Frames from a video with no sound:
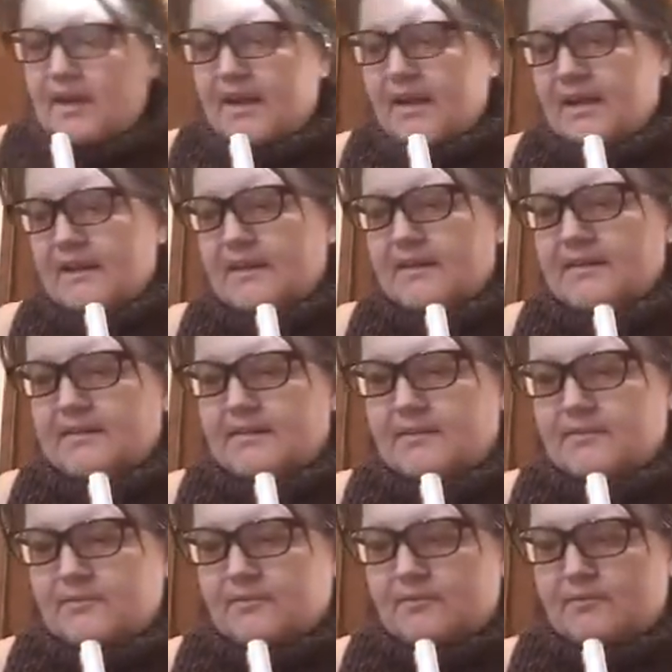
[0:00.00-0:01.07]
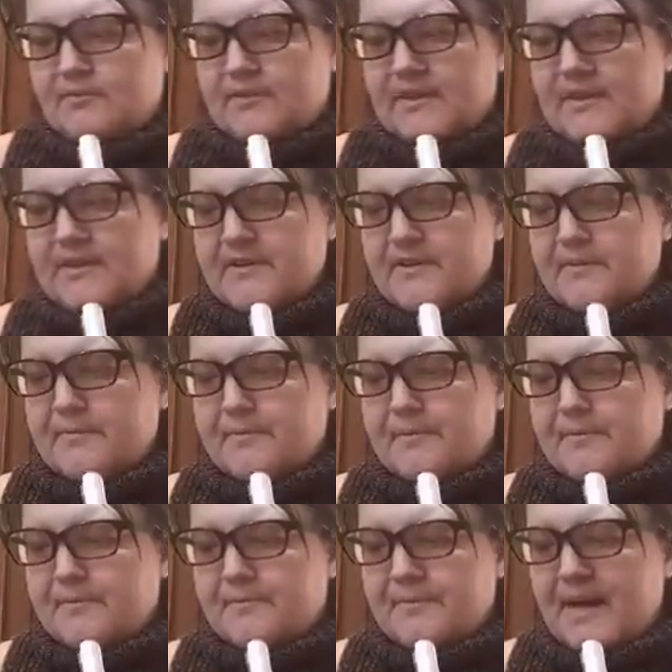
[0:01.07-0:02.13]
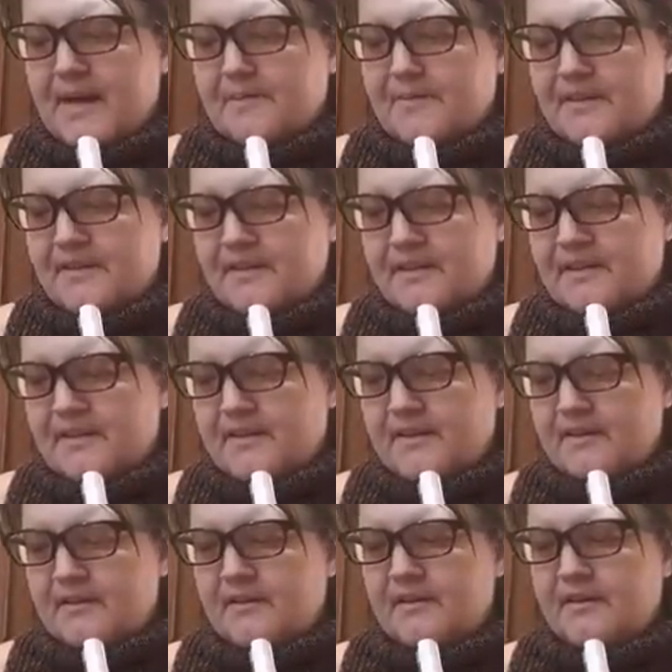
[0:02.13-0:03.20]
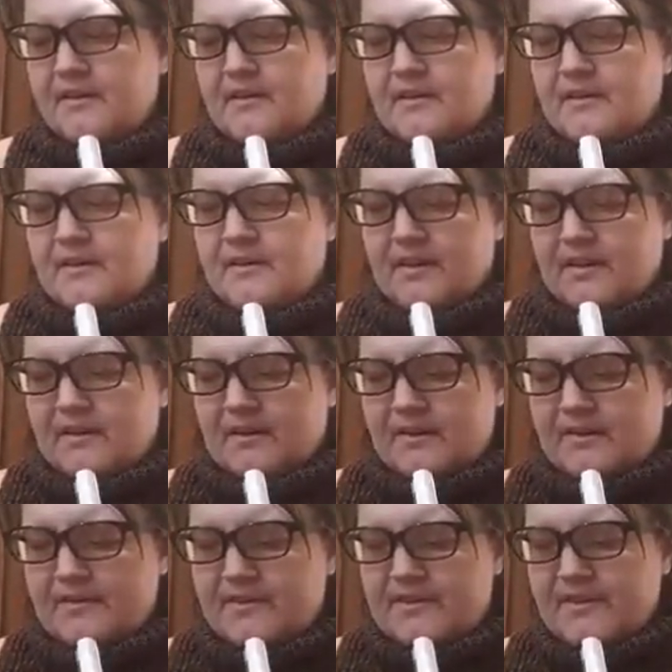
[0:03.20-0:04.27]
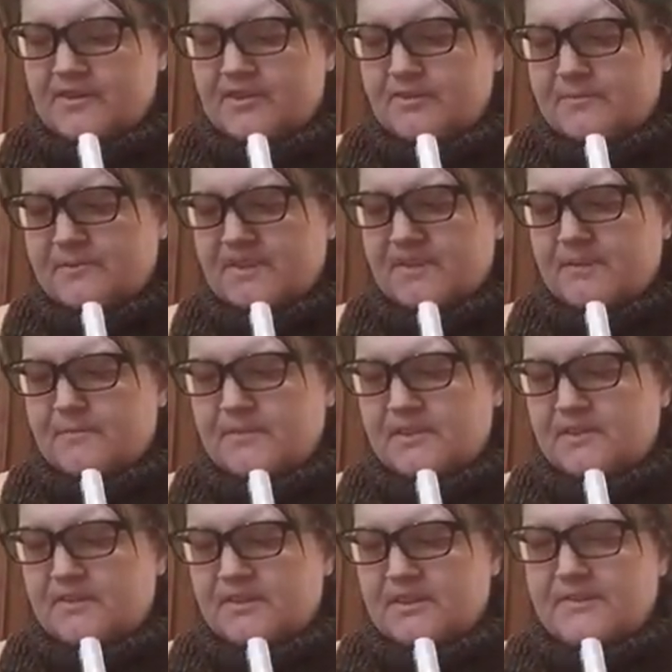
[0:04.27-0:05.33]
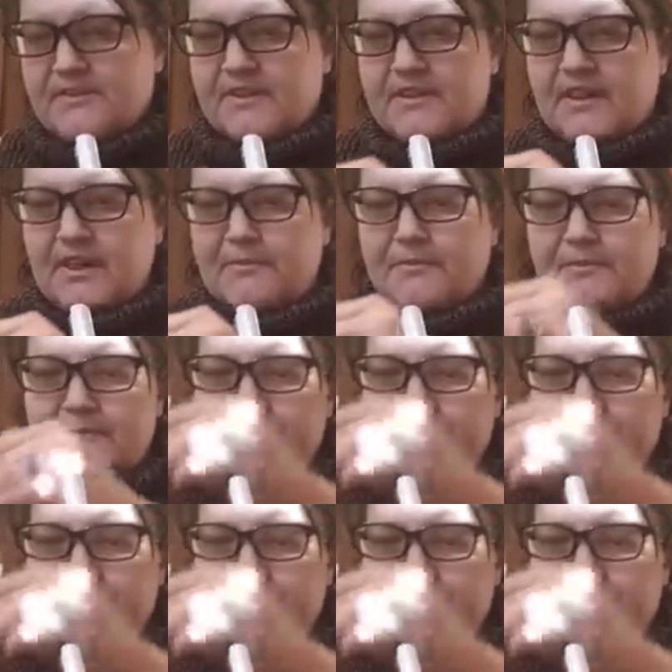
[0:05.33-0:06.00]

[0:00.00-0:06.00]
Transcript: And take your napkin here. Everything should be in the middle. Give it a couple